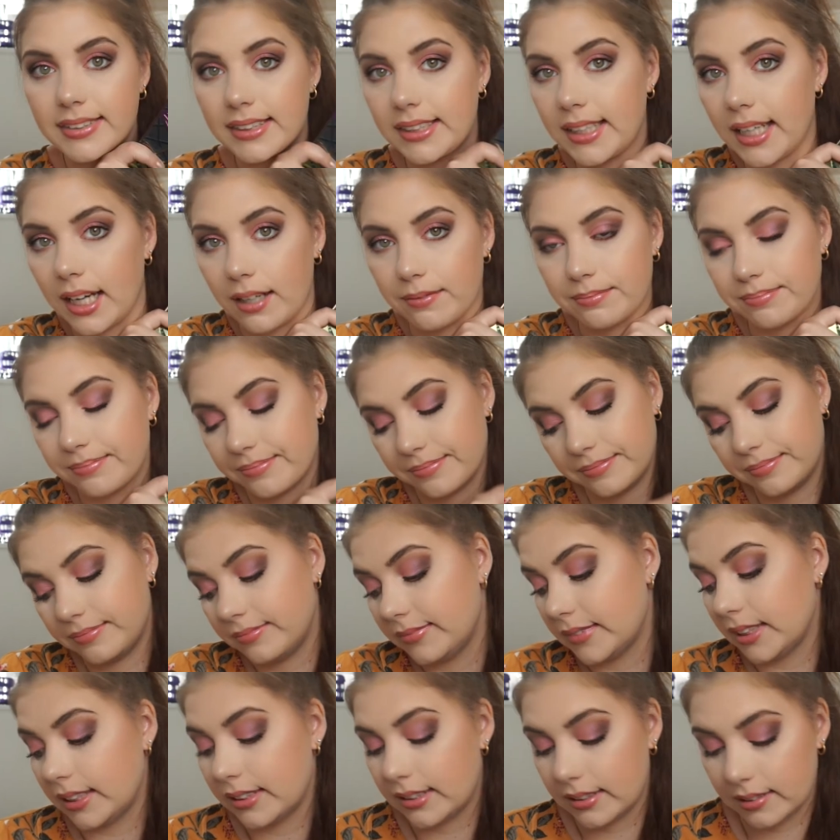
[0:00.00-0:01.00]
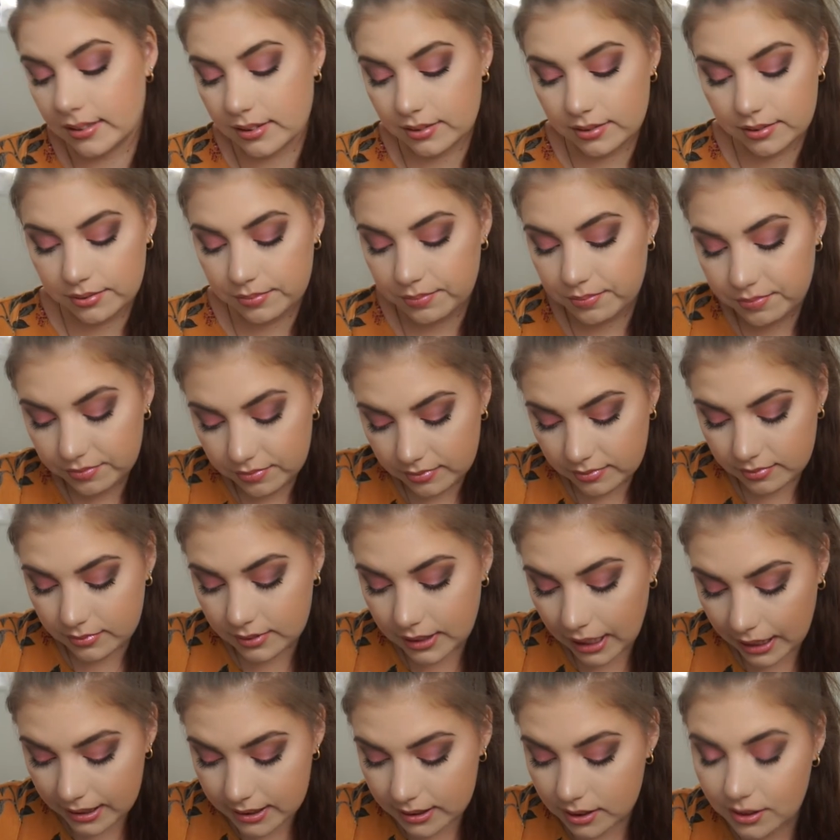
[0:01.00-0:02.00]
Yeah, this is,
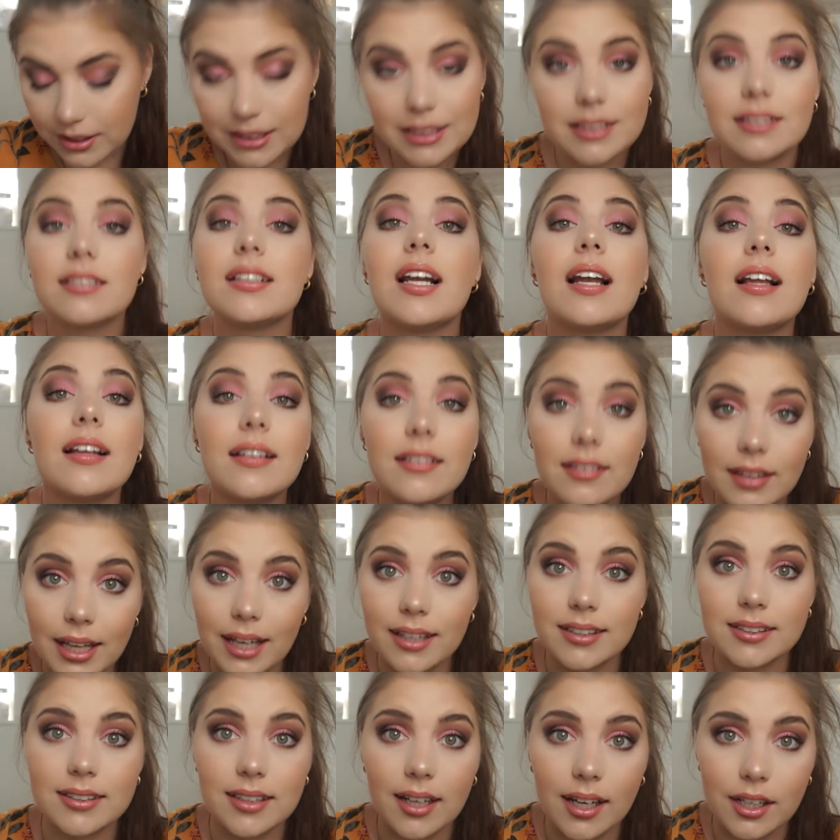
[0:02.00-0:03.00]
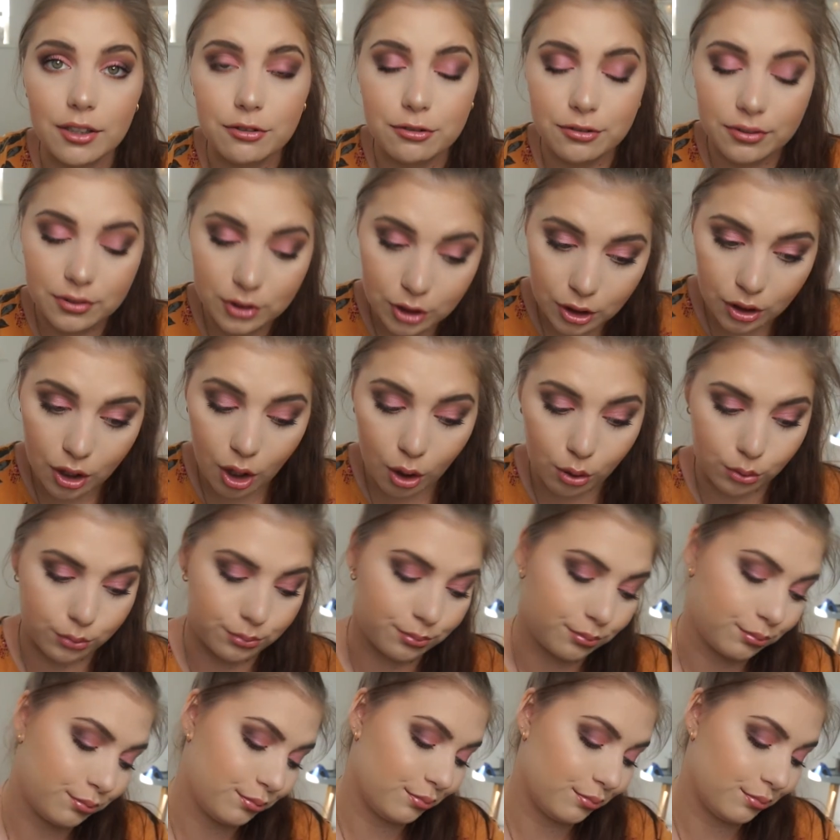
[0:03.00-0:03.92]
that's, that's life, you know.